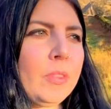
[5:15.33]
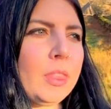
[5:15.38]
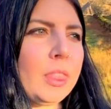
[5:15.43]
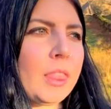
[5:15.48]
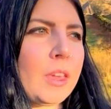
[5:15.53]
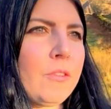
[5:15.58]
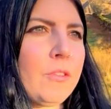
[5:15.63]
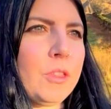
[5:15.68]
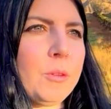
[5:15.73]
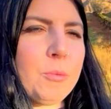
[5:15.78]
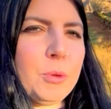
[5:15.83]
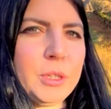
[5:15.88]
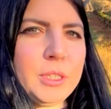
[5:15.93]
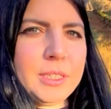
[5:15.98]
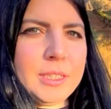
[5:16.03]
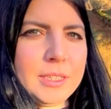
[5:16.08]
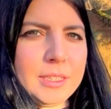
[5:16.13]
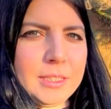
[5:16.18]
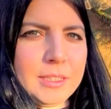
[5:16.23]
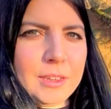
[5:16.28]
for the
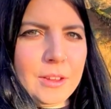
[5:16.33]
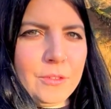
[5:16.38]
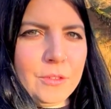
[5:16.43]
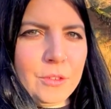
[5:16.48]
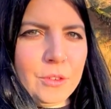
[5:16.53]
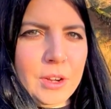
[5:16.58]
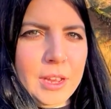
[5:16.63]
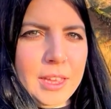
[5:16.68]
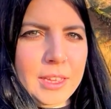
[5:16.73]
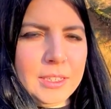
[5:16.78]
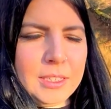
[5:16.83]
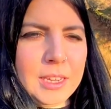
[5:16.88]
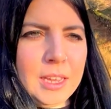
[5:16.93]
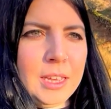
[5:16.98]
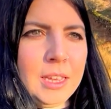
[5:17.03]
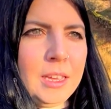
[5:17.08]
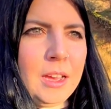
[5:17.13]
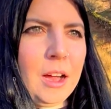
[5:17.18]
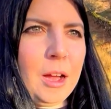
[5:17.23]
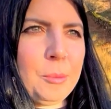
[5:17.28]
Princess of Gwynant,
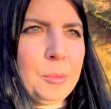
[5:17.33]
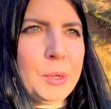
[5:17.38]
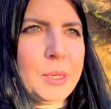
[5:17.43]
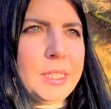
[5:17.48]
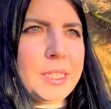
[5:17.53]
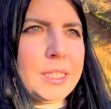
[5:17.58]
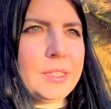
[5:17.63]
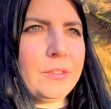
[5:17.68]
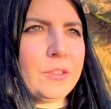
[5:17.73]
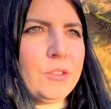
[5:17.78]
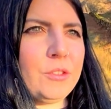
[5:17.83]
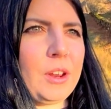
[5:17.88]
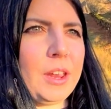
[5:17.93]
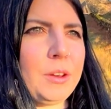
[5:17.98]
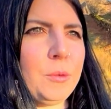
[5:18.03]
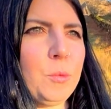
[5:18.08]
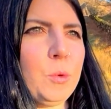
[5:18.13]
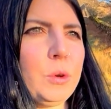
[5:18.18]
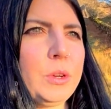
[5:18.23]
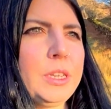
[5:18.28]
our Princess of
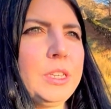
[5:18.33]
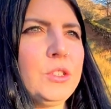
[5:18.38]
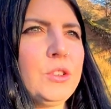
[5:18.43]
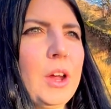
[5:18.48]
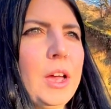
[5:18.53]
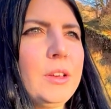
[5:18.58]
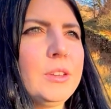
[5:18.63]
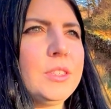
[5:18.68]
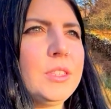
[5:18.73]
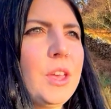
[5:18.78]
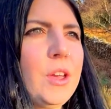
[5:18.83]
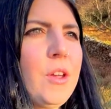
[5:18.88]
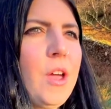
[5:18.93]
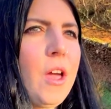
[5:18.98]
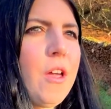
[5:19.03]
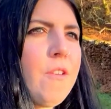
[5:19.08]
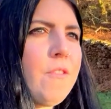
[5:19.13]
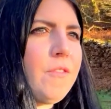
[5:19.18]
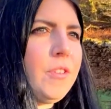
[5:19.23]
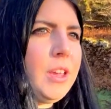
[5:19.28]
Gwynant walking trail, so
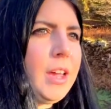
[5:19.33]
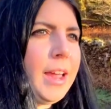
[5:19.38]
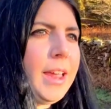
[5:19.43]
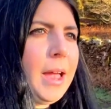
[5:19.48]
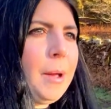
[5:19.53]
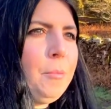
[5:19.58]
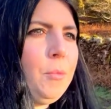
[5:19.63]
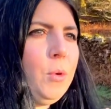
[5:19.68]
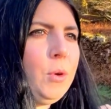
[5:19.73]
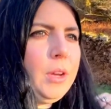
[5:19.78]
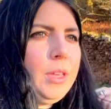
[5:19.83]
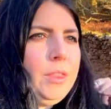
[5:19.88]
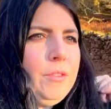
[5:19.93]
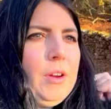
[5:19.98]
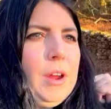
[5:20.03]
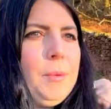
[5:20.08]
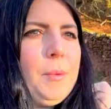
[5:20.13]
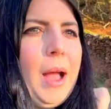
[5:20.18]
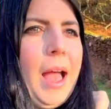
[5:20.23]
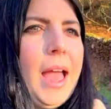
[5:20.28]
hopefully I am walking the
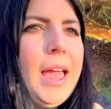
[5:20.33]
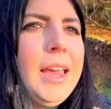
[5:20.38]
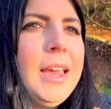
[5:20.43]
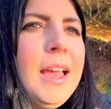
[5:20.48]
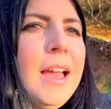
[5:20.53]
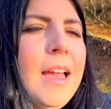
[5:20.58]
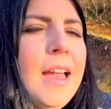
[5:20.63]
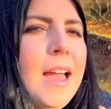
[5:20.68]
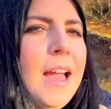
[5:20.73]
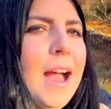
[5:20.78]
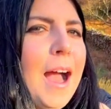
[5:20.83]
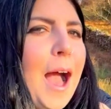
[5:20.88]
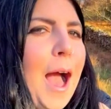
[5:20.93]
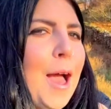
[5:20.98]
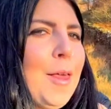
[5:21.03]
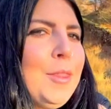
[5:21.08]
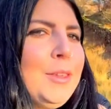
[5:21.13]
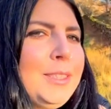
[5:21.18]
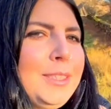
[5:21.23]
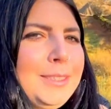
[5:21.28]
right way.
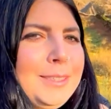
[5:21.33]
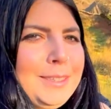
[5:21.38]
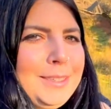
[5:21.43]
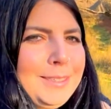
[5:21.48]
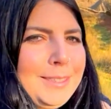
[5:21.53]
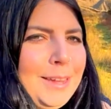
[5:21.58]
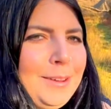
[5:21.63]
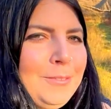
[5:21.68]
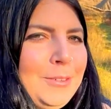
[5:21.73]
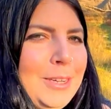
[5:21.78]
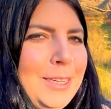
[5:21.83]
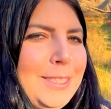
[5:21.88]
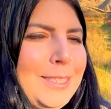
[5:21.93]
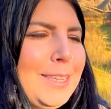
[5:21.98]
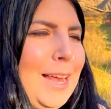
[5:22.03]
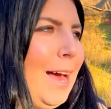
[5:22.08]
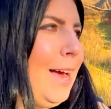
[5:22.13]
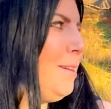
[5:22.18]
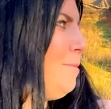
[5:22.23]
This is going to sound really sad,